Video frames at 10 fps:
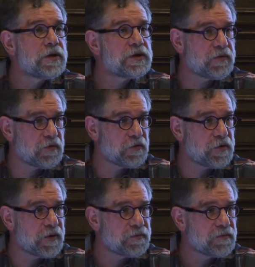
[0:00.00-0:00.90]
Is everyone with
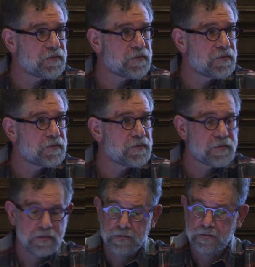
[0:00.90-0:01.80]
me?
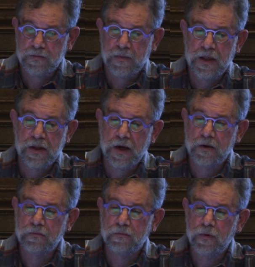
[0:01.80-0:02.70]
And then
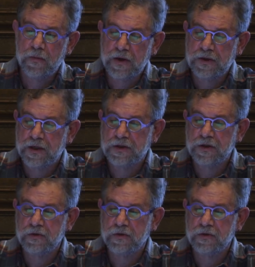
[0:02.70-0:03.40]
I run my test